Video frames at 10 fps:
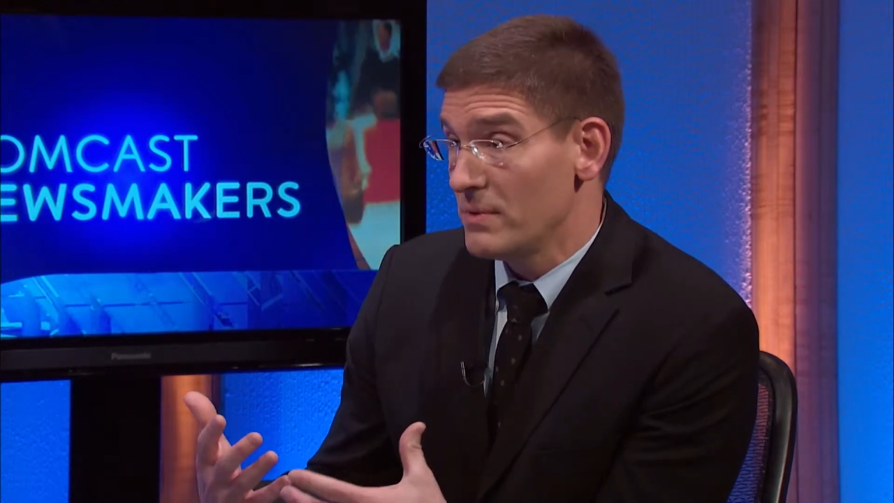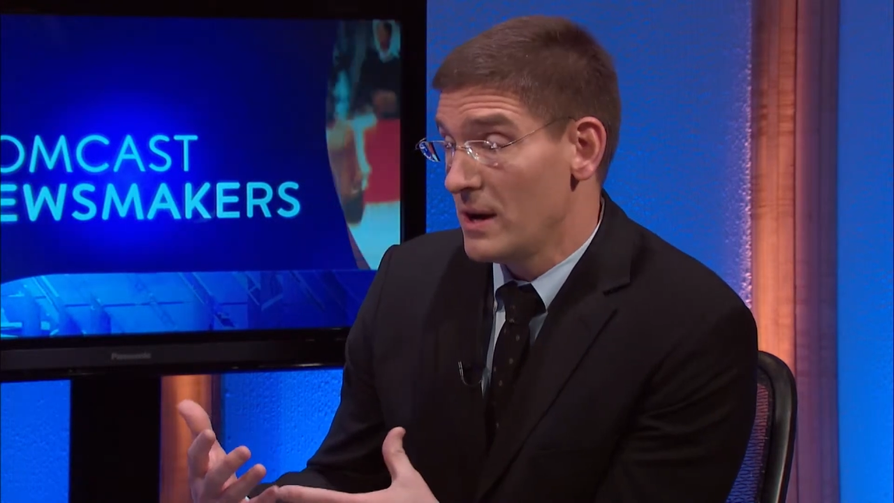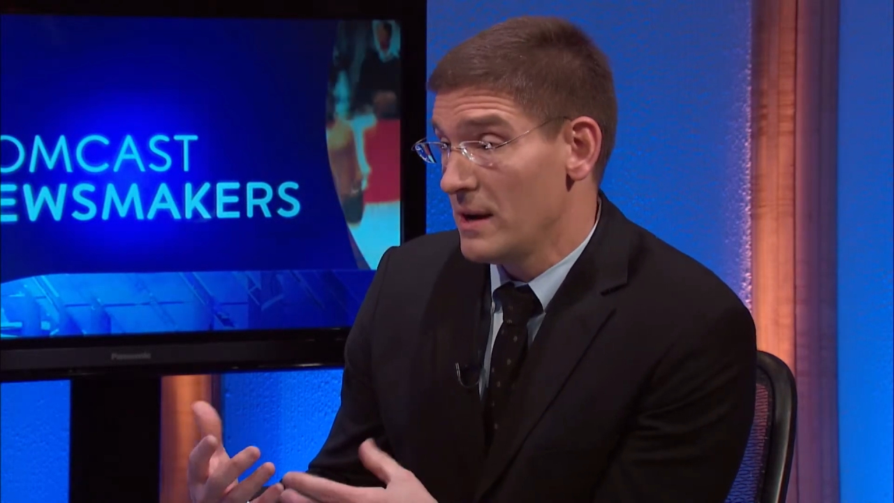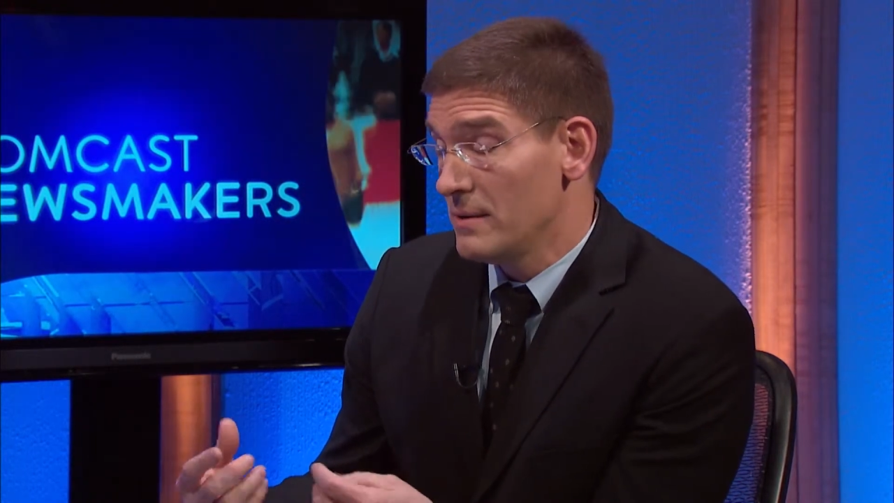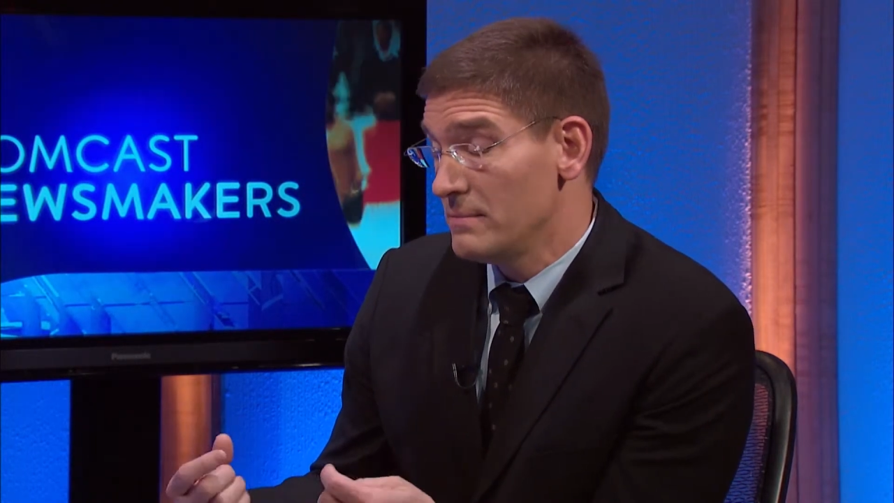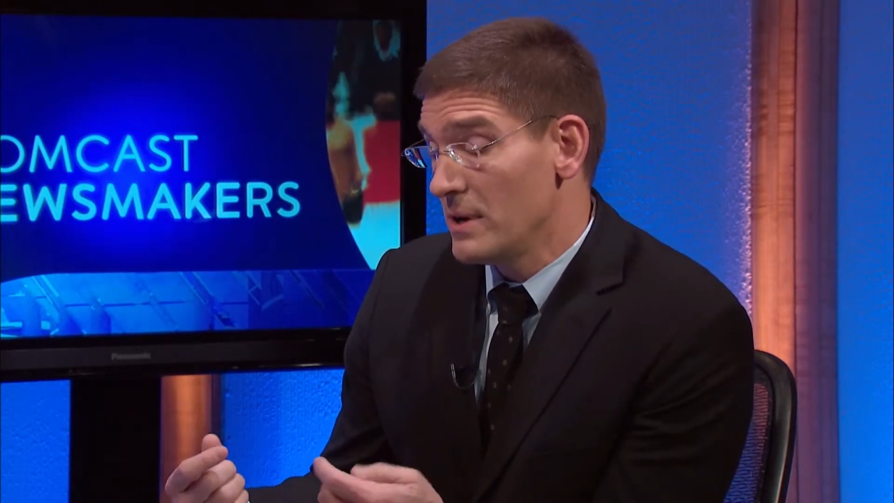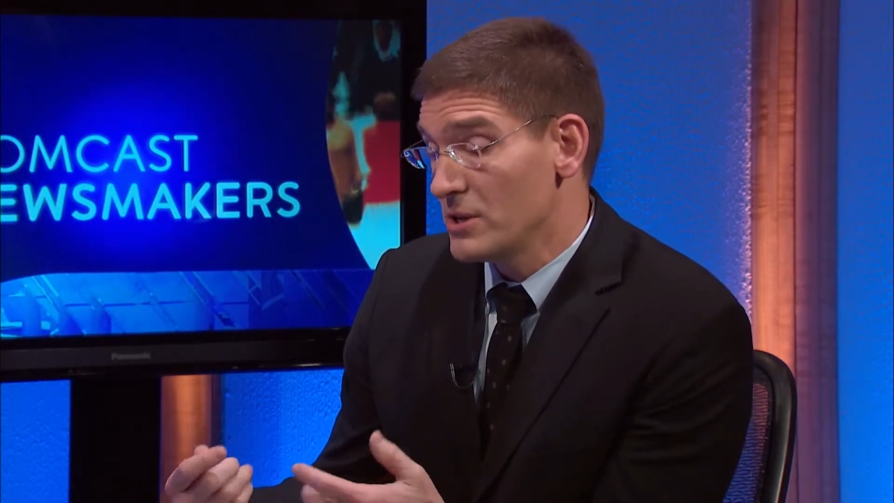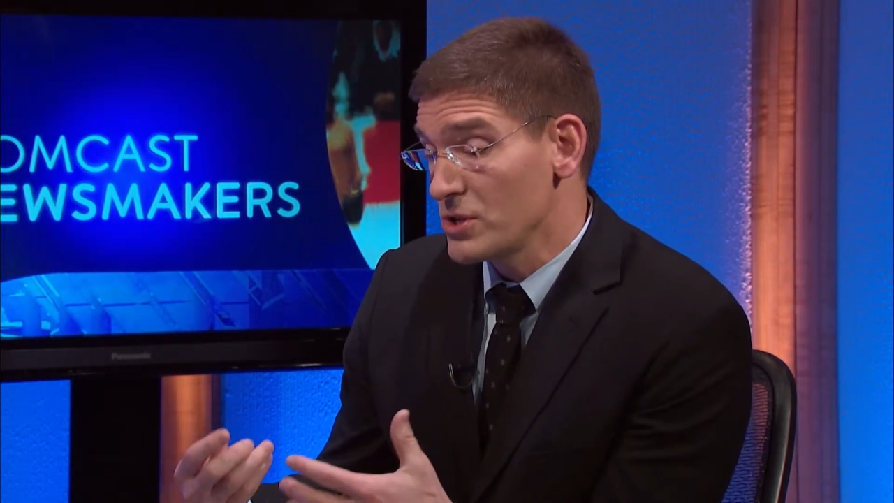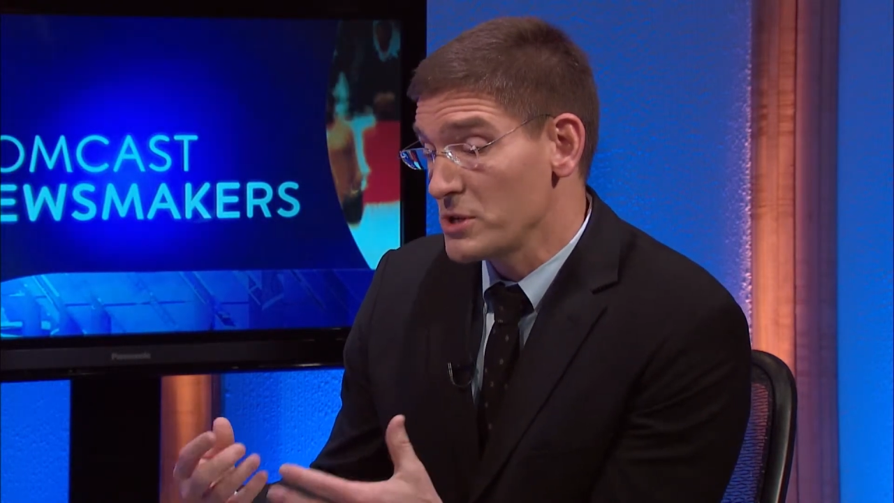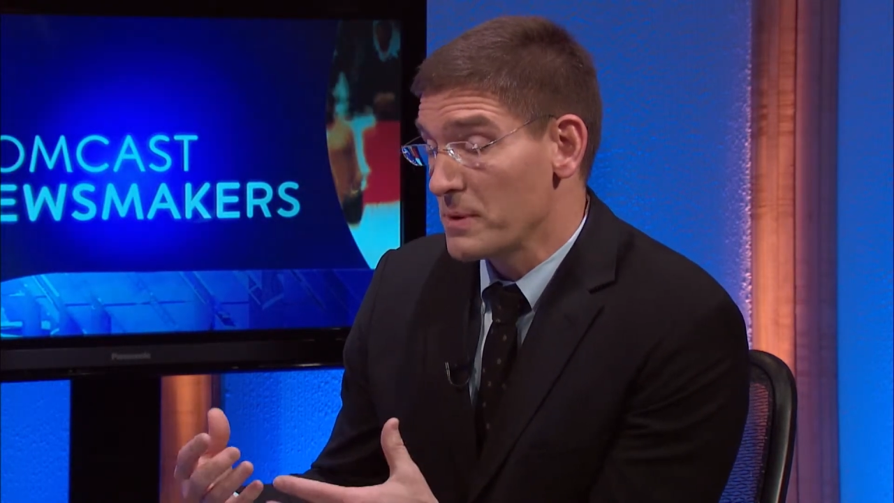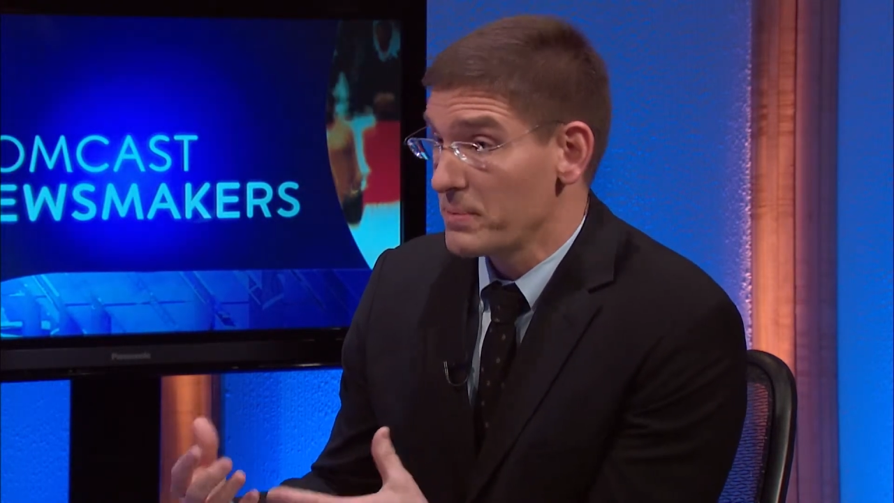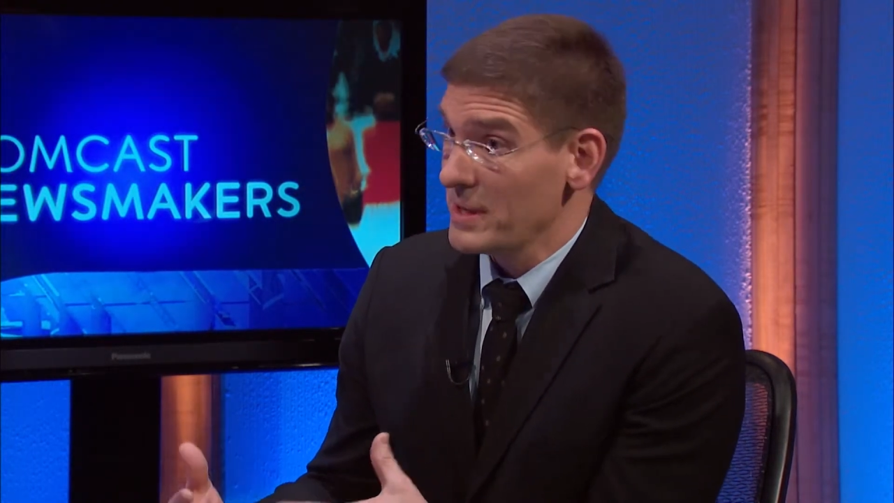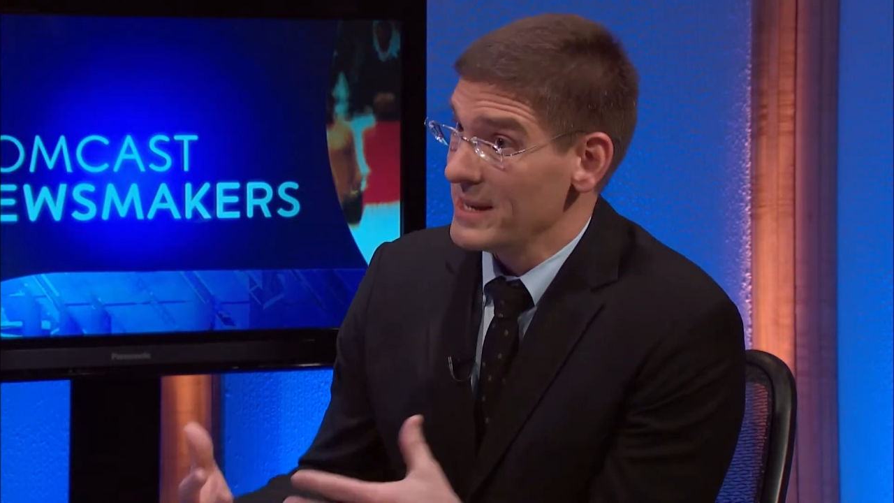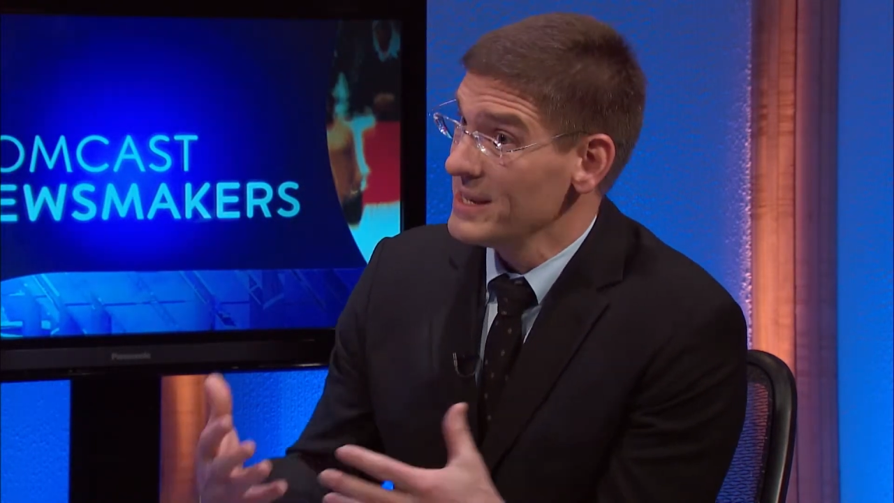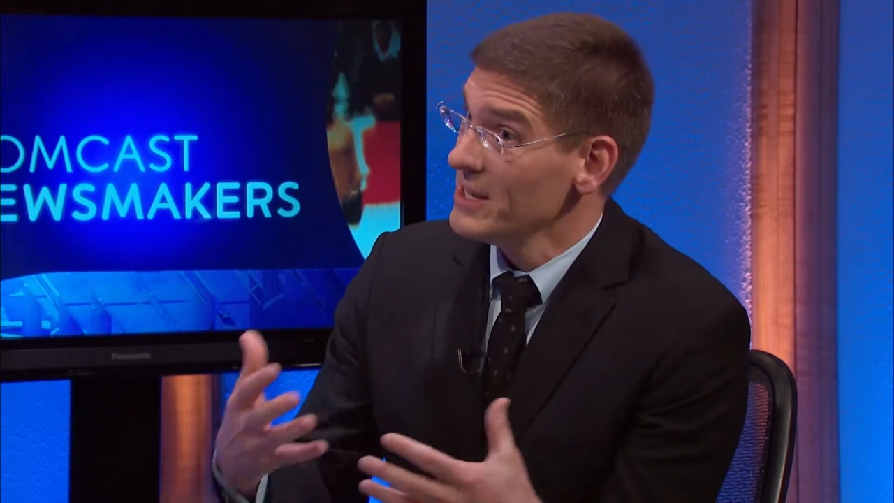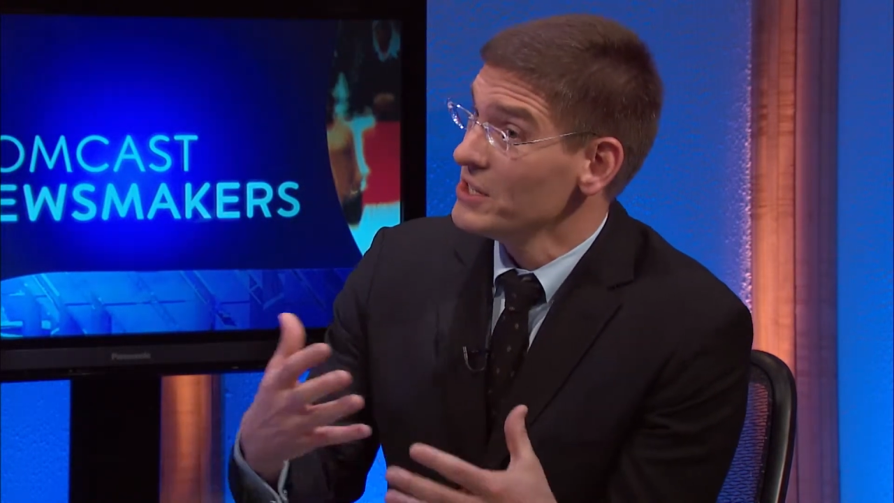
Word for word: uh, a Shakespeare play